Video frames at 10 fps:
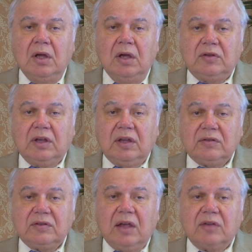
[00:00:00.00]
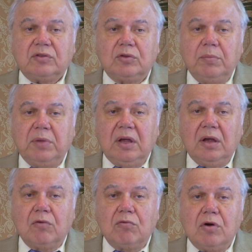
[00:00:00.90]
He seeks to be
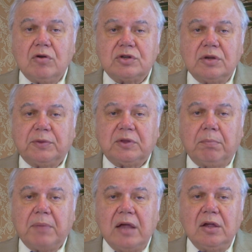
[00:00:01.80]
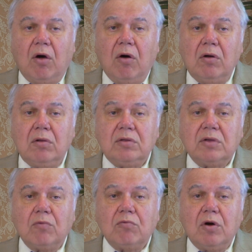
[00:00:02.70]
worshipped by all
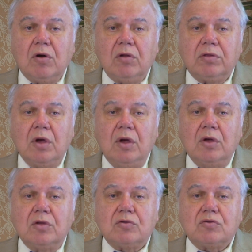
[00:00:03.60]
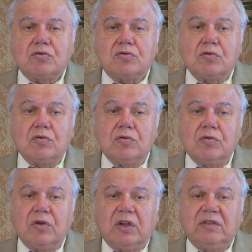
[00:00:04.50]
the world
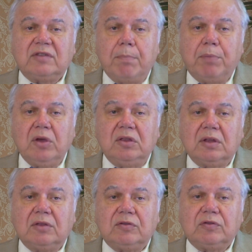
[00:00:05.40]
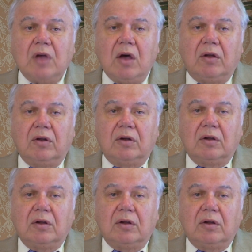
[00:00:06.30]
through his appointed Son,